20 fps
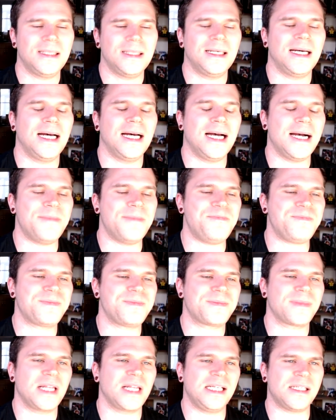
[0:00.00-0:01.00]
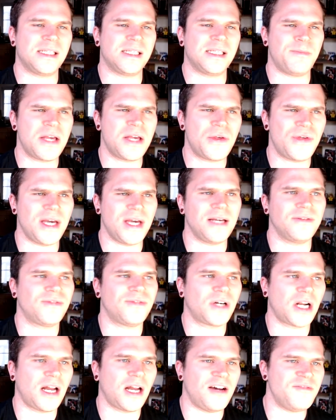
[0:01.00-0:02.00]
is a big thing for
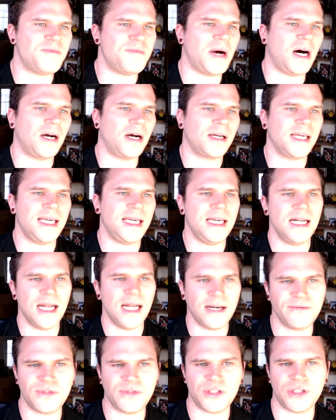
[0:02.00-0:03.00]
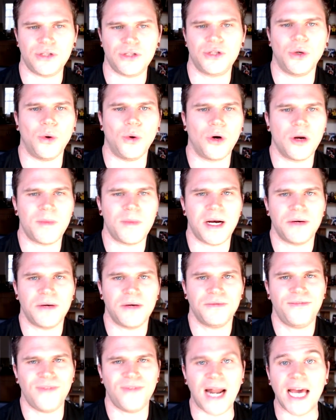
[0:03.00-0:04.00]
Clive Barker. He loves to talk about
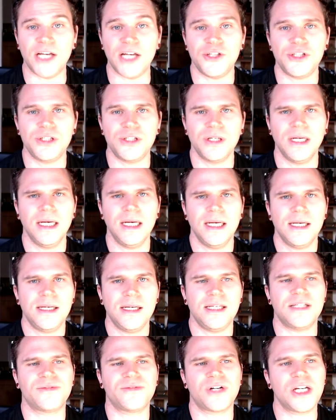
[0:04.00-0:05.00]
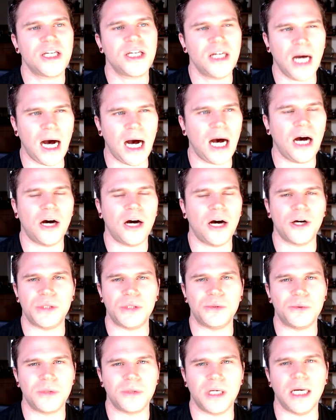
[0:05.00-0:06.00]
flesh. He's a very
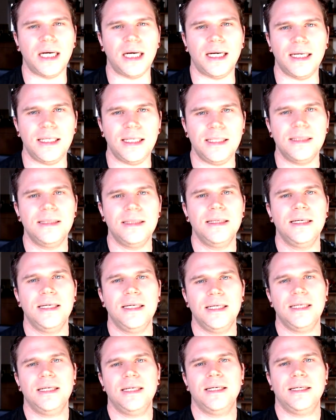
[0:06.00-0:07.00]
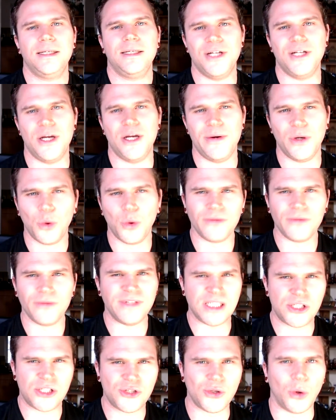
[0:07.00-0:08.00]
carnal guy. You know, in all of
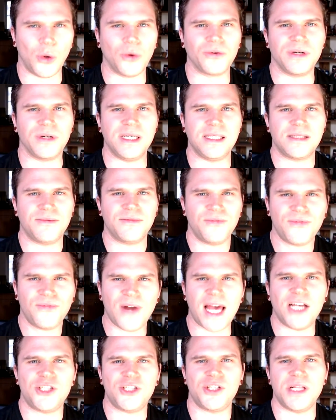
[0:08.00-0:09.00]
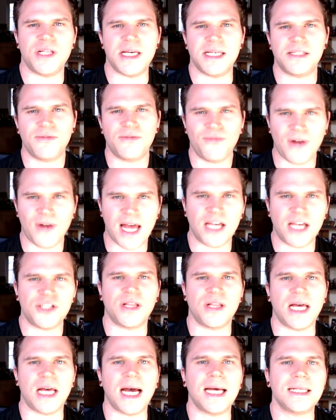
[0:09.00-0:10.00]
his stories, flesh this, flesh
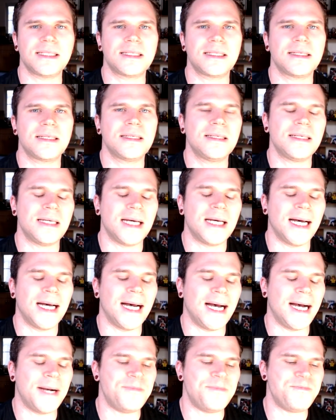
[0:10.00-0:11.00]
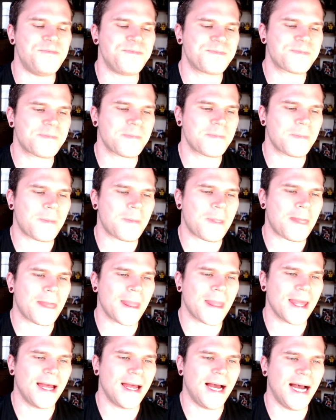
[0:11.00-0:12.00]
that.
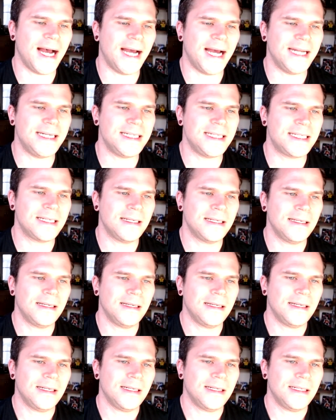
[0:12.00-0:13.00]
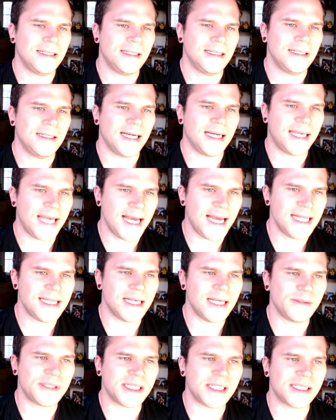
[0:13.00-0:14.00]
And again,
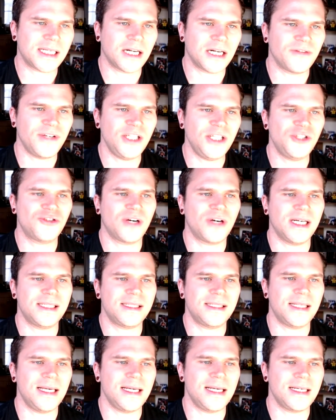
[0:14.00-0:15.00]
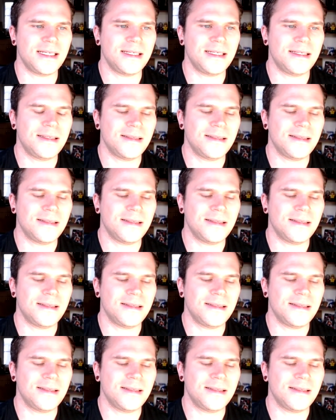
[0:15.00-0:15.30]
there was this kind of interesting